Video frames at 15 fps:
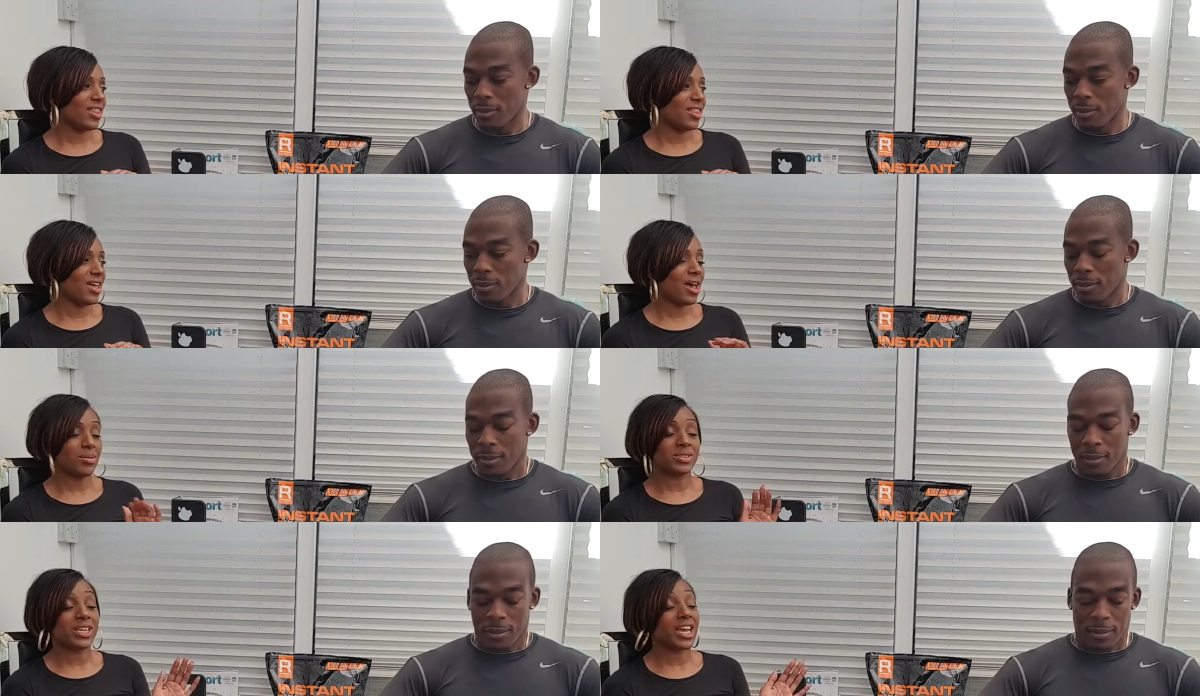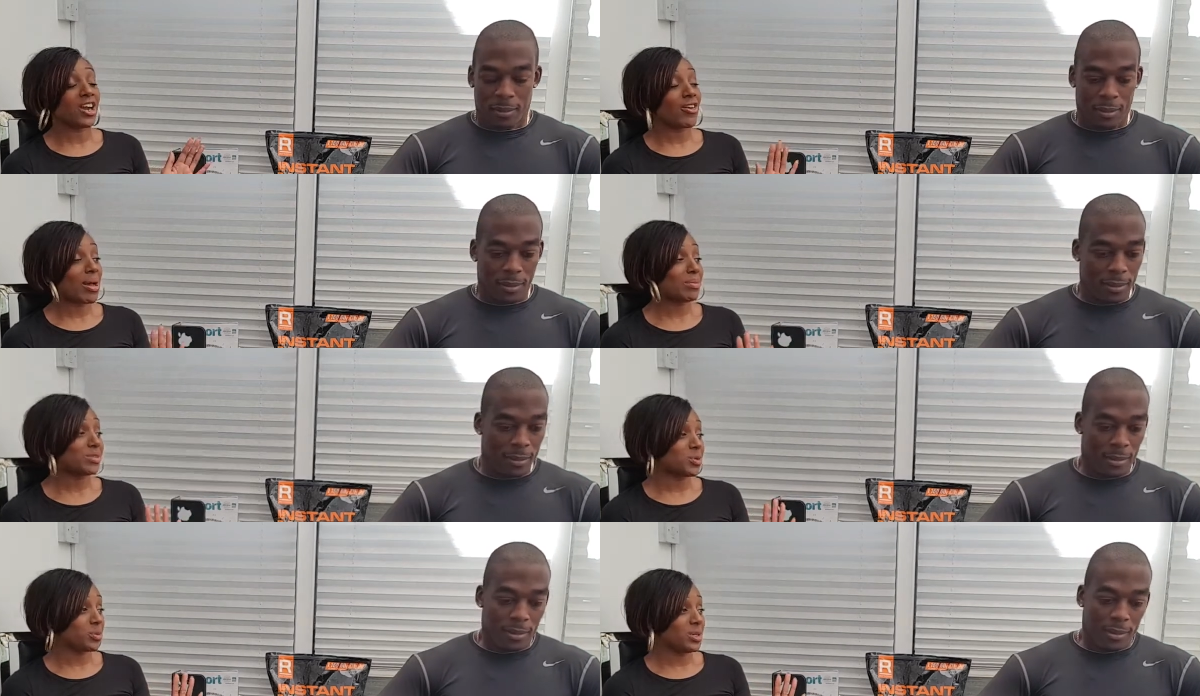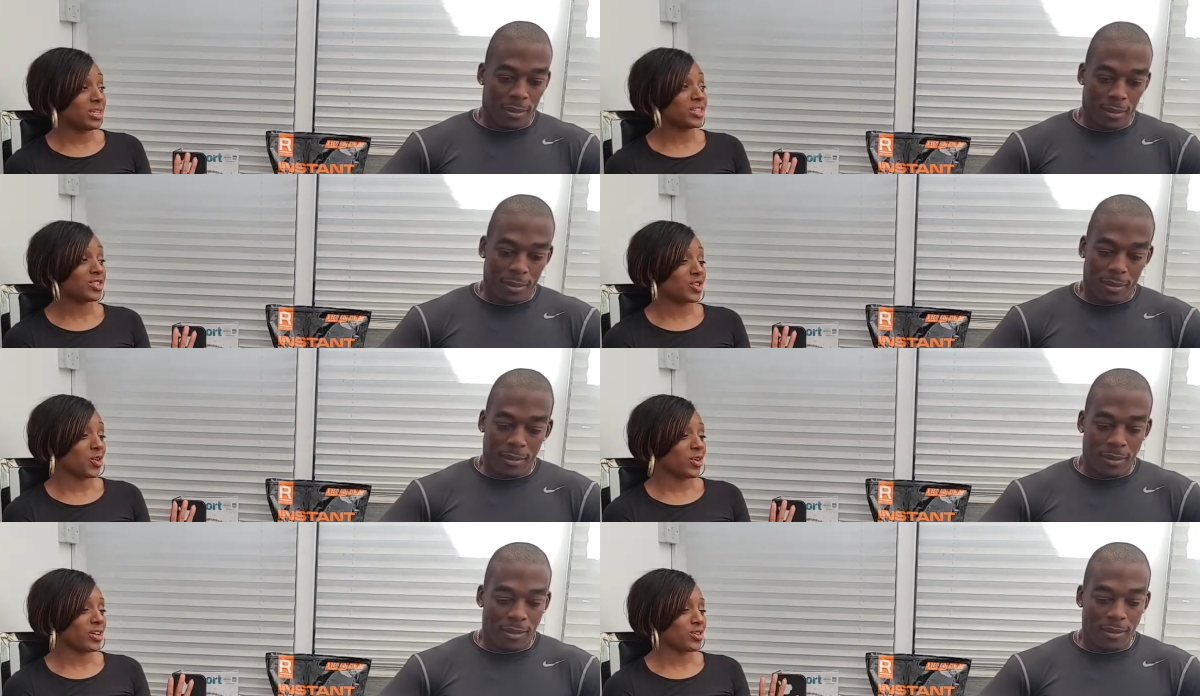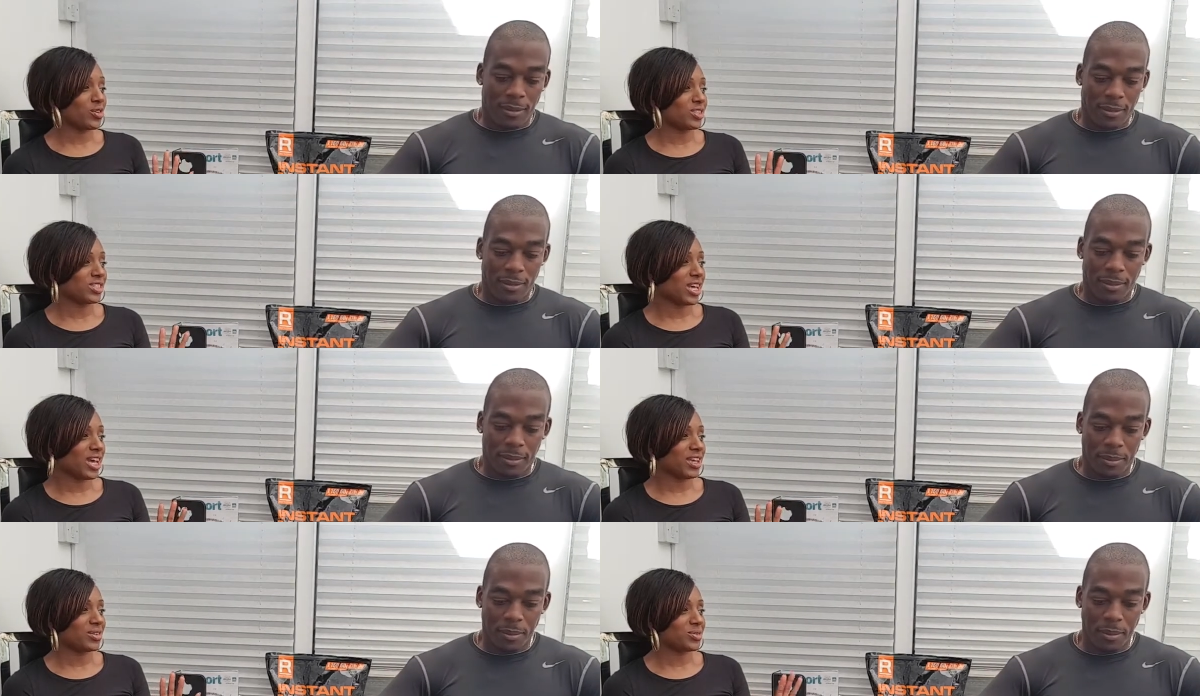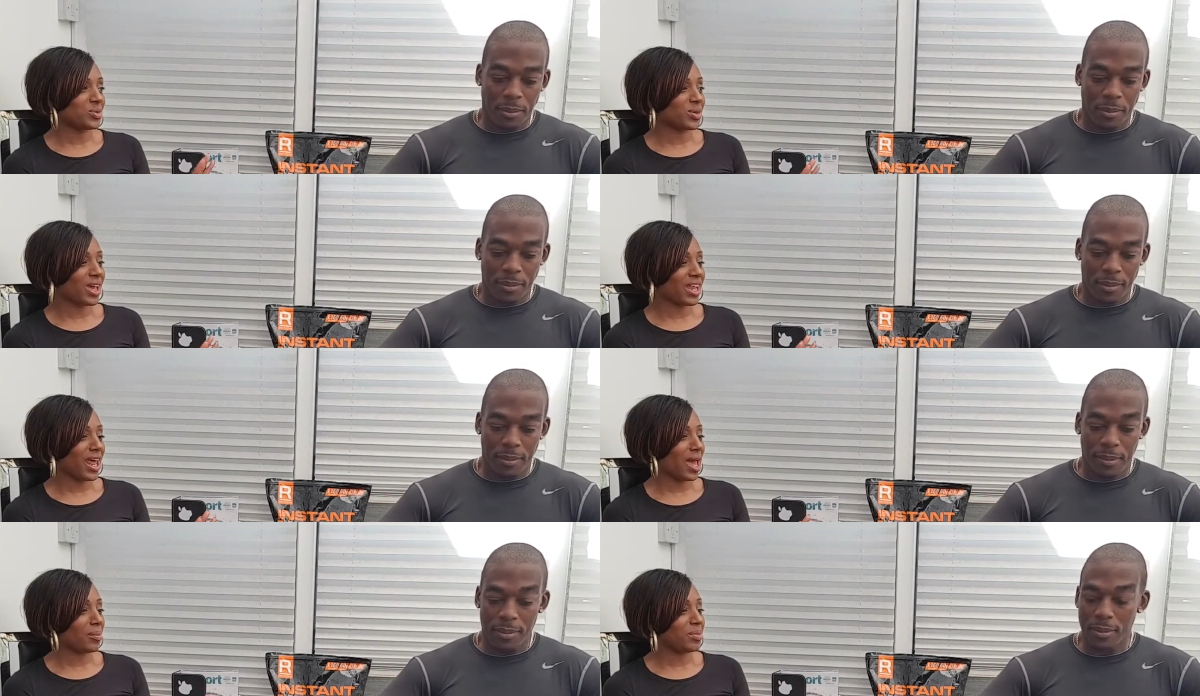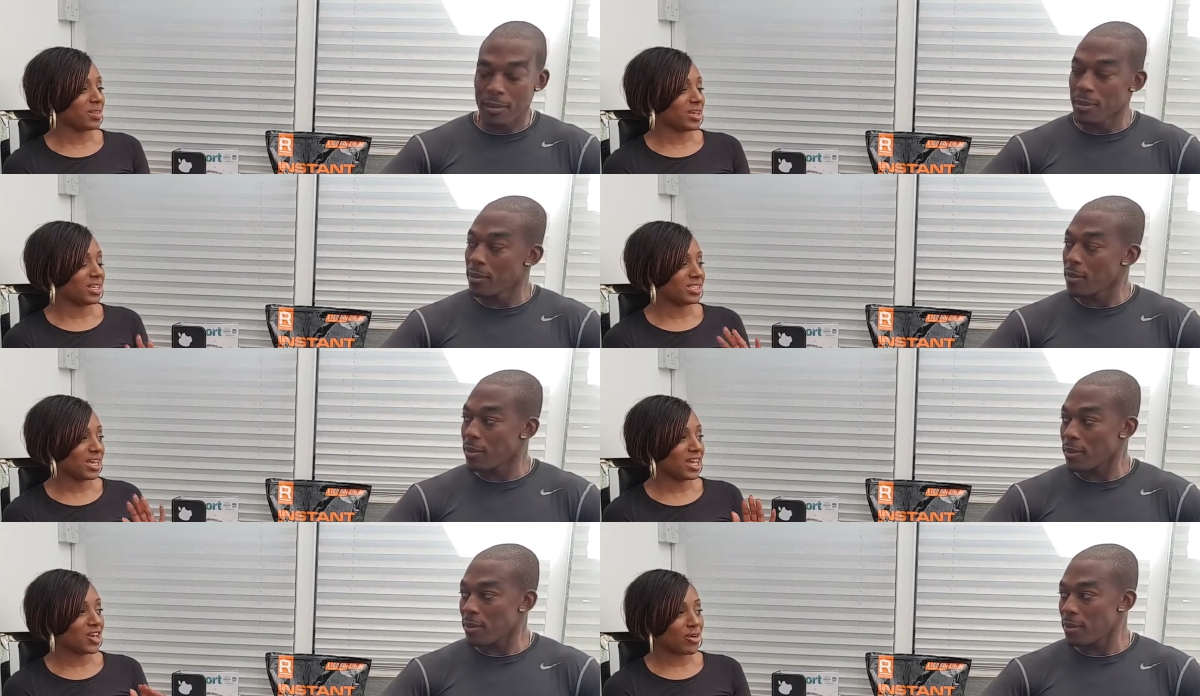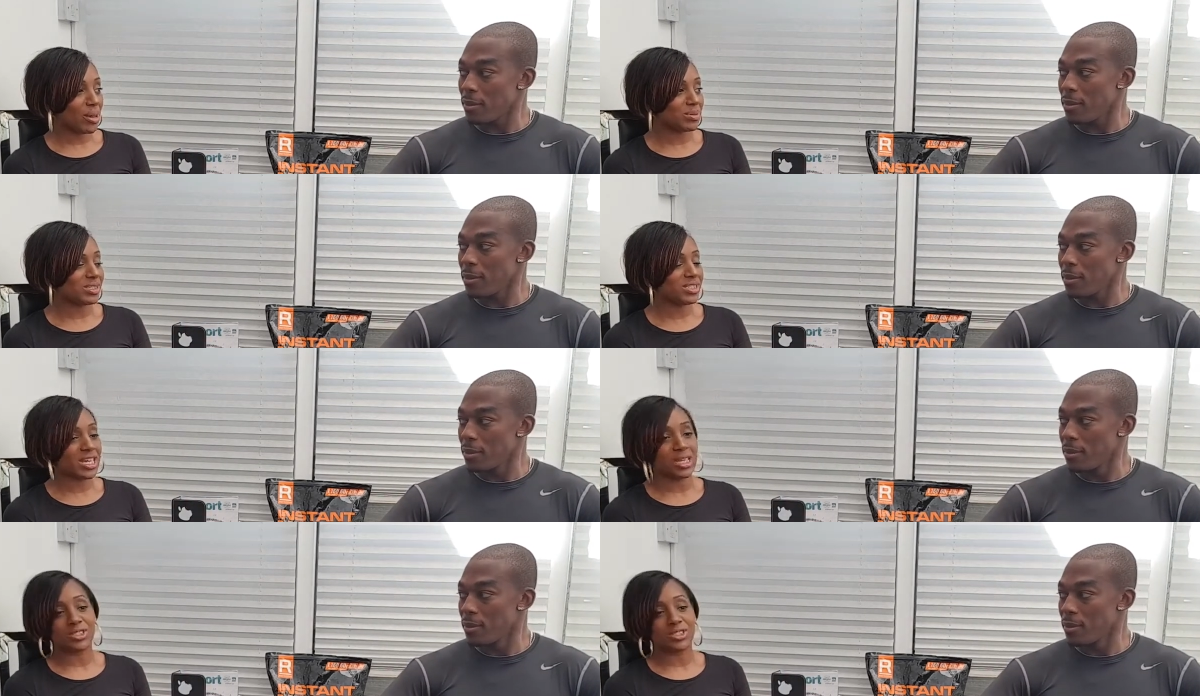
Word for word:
Speaker 1: Um, 10 grams a week, sorry, not a day, we were getting happy there, 10 grams a day.